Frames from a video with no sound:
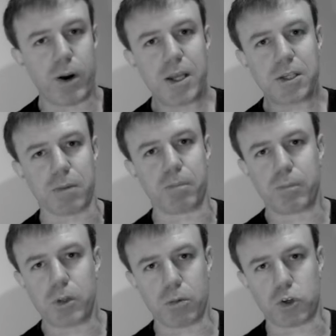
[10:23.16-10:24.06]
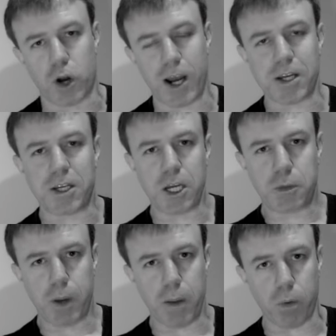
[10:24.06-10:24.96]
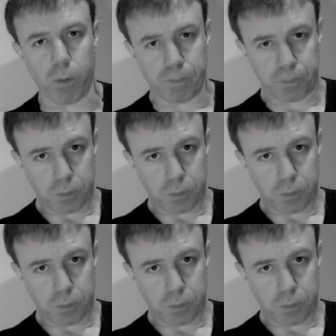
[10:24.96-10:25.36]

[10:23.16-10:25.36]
a reason. You're trying to teach people